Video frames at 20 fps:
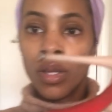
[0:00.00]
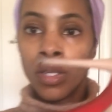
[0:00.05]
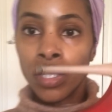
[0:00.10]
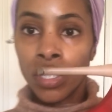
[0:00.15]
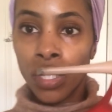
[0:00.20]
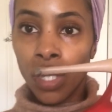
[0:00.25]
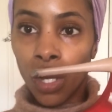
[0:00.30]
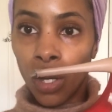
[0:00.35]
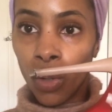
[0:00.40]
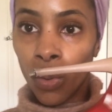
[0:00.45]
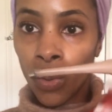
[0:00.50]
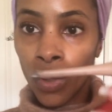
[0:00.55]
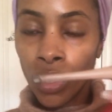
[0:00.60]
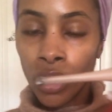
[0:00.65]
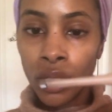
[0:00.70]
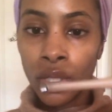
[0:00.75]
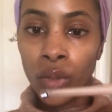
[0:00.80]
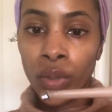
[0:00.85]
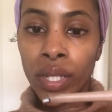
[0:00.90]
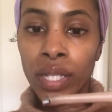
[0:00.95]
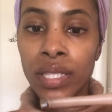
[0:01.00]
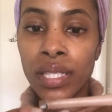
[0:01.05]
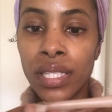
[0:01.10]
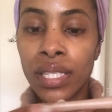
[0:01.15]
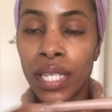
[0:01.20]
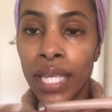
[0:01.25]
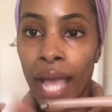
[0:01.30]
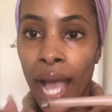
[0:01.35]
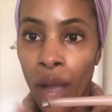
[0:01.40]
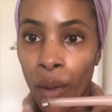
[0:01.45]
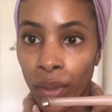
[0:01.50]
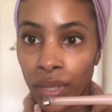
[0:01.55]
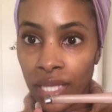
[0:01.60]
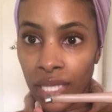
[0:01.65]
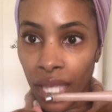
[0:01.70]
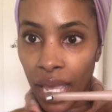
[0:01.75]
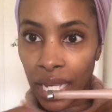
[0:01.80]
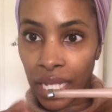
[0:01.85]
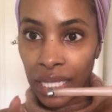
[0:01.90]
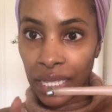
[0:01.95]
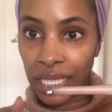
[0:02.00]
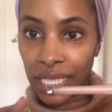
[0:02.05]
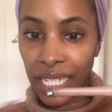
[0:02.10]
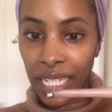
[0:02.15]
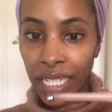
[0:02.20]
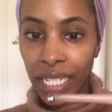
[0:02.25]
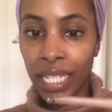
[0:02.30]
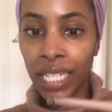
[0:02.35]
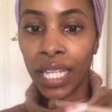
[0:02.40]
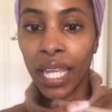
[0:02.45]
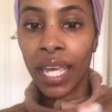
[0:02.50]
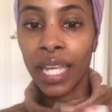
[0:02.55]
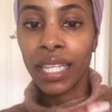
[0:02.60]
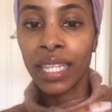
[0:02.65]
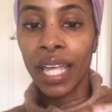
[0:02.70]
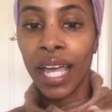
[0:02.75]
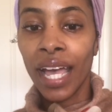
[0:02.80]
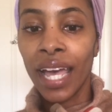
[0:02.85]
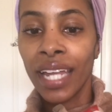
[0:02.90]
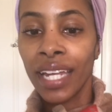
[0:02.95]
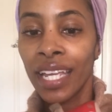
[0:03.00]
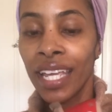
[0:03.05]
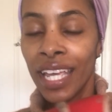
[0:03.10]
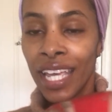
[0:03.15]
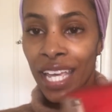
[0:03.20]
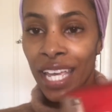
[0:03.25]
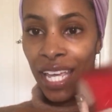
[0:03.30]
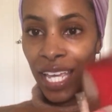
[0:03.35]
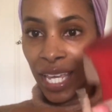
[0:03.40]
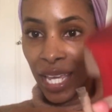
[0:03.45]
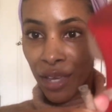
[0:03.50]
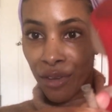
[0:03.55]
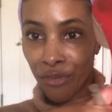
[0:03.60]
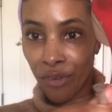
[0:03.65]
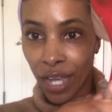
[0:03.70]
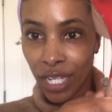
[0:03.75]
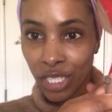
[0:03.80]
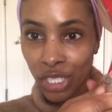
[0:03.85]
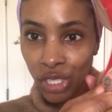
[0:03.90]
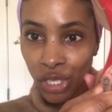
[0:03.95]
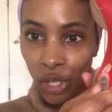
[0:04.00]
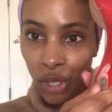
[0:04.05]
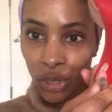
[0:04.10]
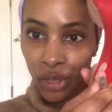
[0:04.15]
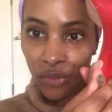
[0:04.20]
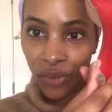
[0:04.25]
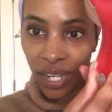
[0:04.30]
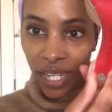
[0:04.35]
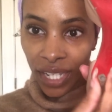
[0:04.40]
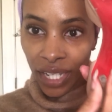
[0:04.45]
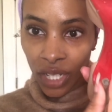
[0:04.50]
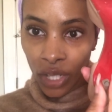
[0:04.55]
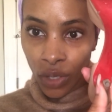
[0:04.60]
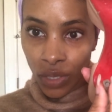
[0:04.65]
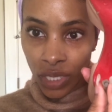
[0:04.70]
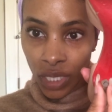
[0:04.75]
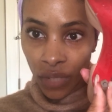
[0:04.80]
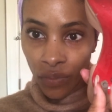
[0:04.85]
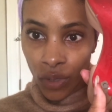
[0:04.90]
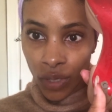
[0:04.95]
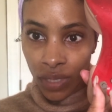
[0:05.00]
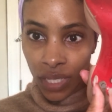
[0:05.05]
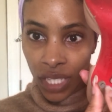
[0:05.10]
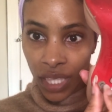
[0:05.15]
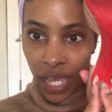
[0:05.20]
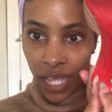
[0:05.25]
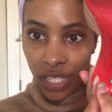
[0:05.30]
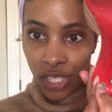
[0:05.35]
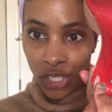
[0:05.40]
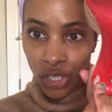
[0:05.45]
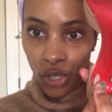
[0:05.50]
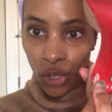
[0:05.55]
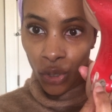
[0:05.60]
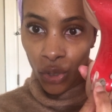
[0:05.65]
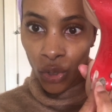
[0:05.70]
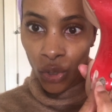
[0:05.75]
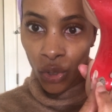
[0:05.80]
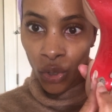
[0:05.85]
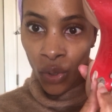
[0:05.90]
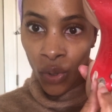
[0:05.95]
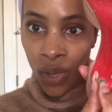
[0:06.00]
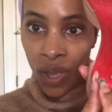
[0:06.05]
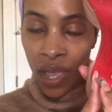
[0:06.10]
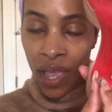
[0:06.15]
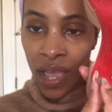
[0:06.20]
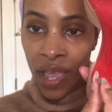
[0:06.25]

So you can see how it's like leaning like that. If I show you, if I can get close enough, you see that circle?